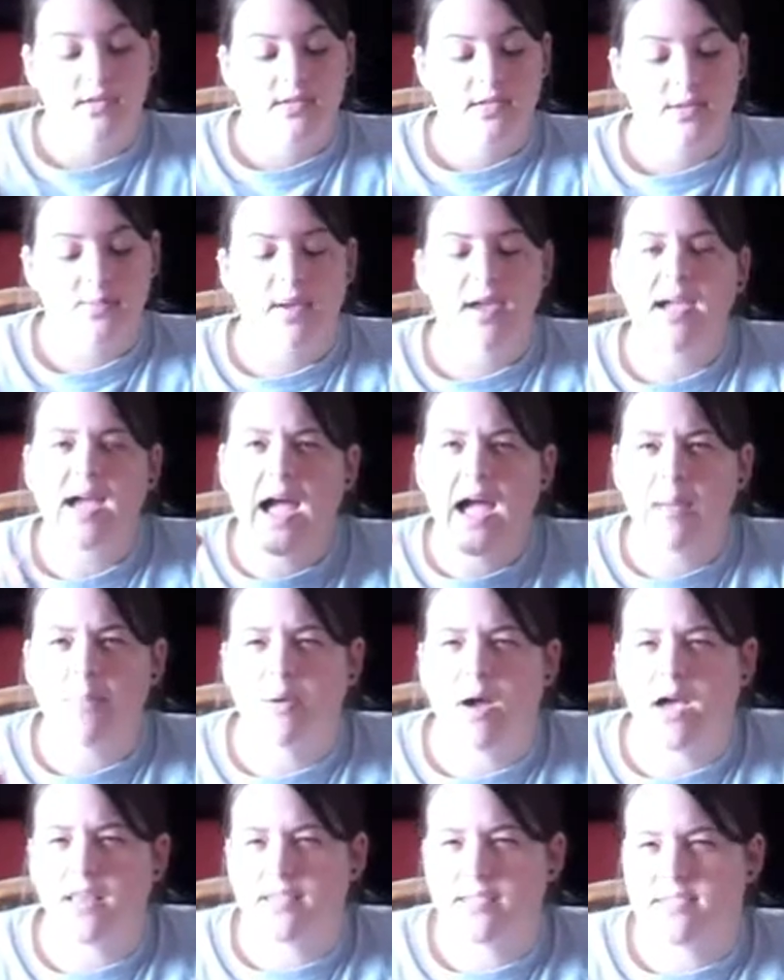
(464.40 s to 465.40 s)
make a
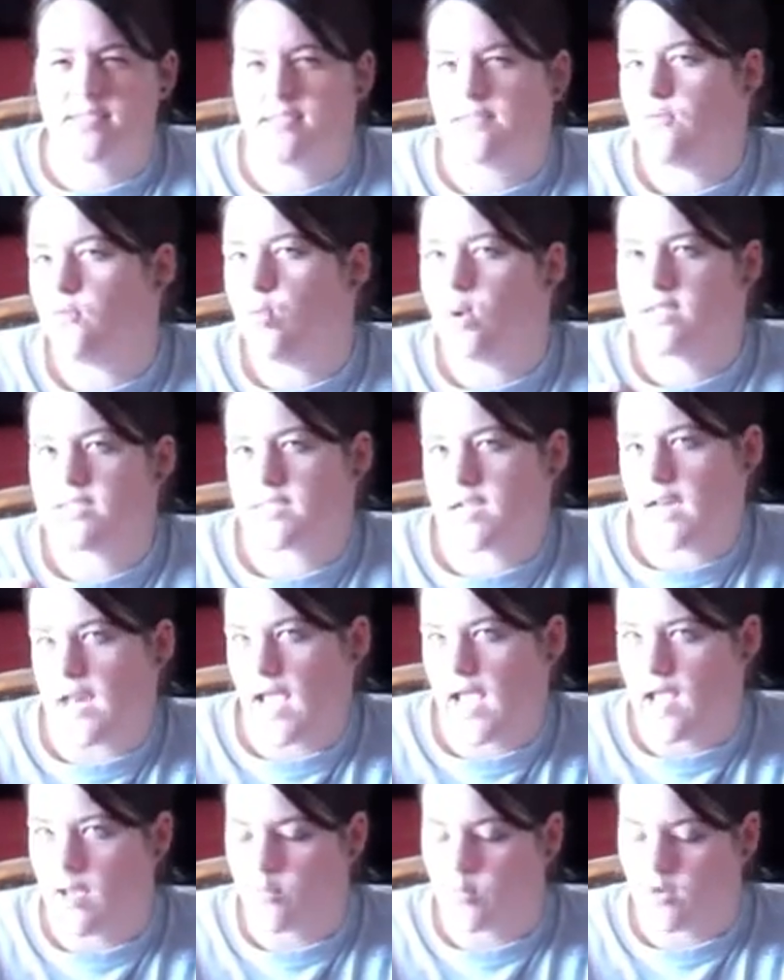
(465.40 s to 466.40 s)
hypothesis of what's going to
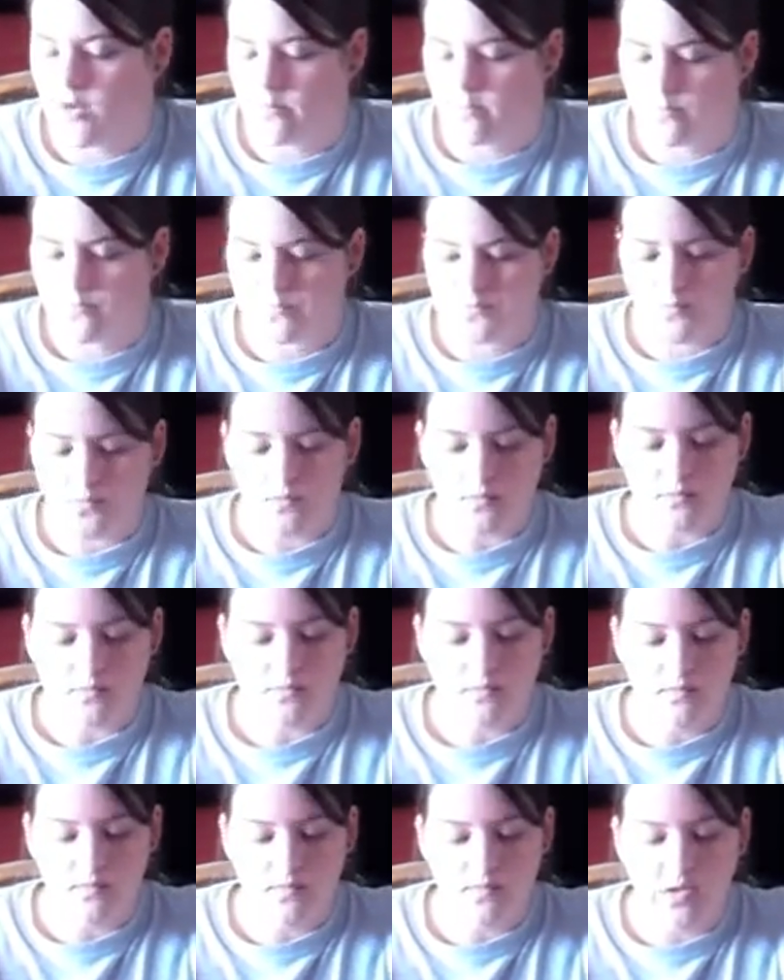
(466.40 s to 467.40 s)
happen.
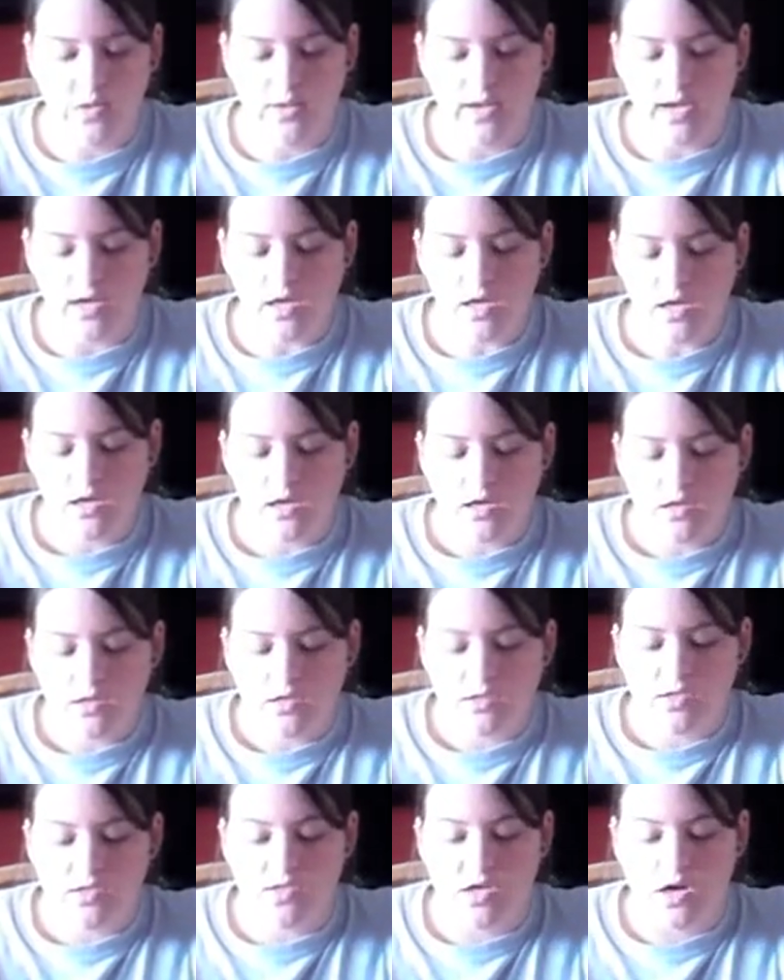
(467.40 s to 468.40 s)
Okay?
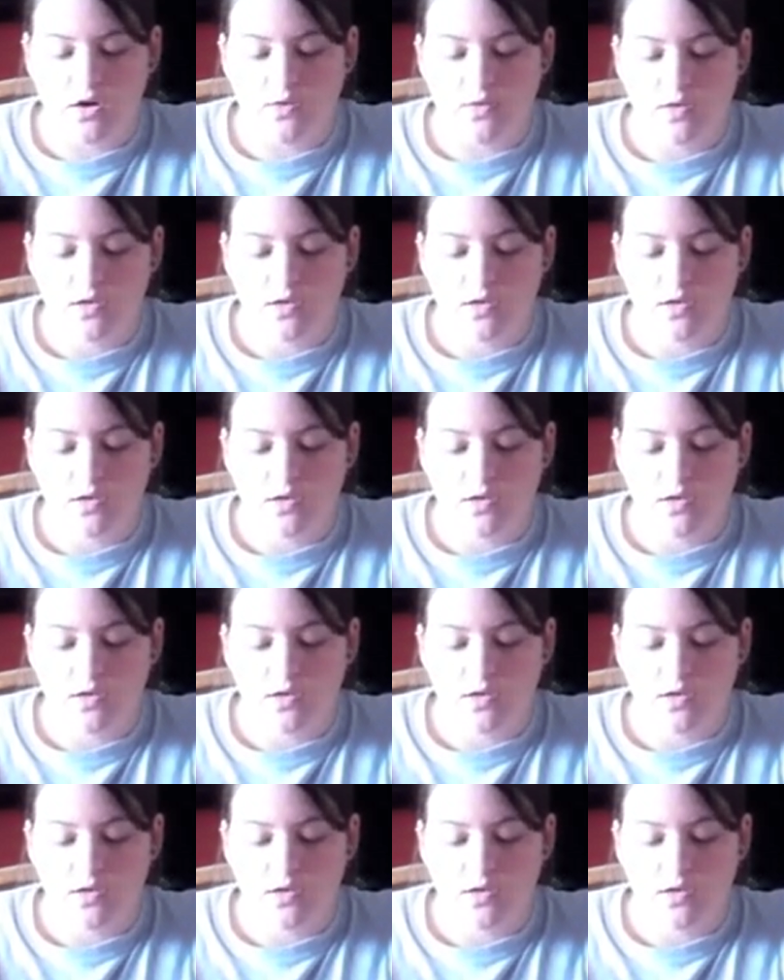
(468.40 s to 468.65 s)
So,